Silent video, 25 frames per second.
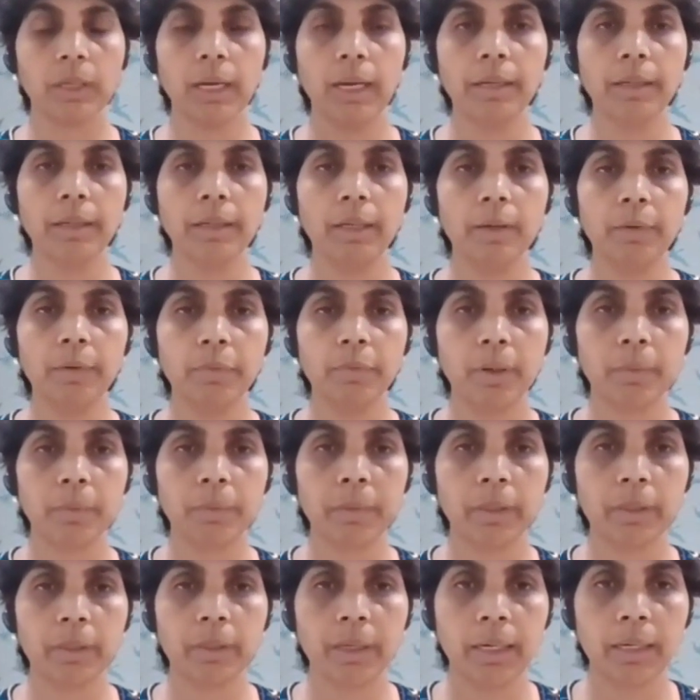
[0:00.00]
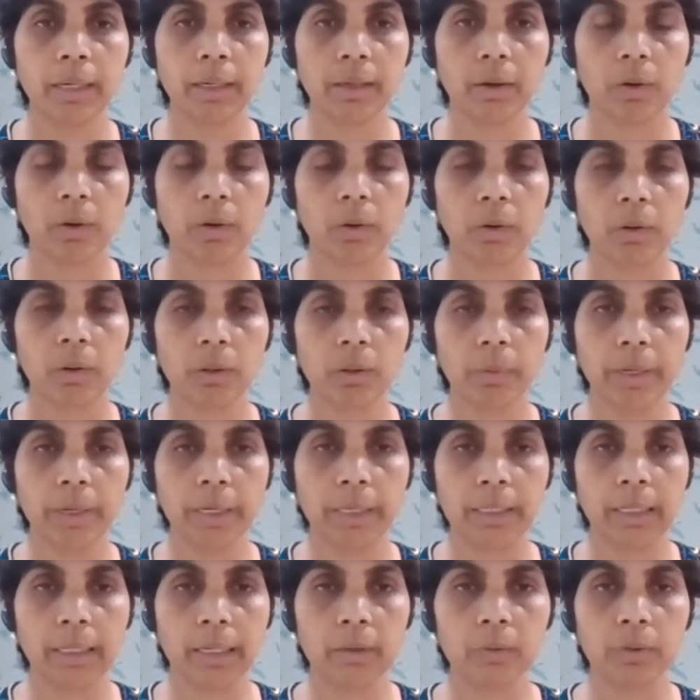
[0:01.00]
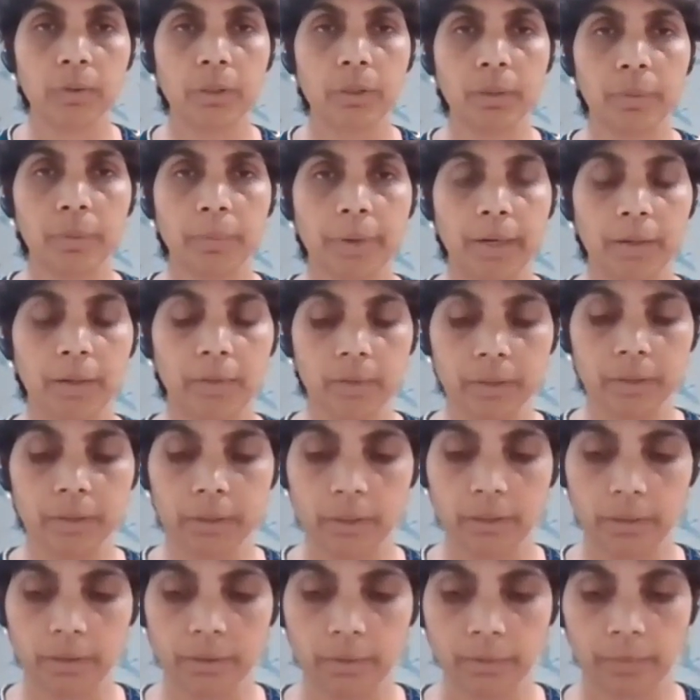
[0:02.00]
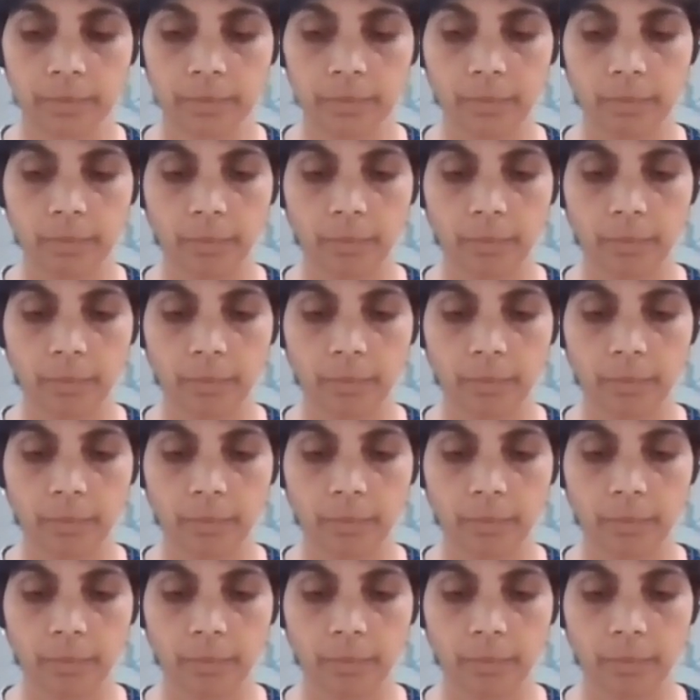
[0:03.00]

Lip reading: The area from the neck all the way down to the pelvis.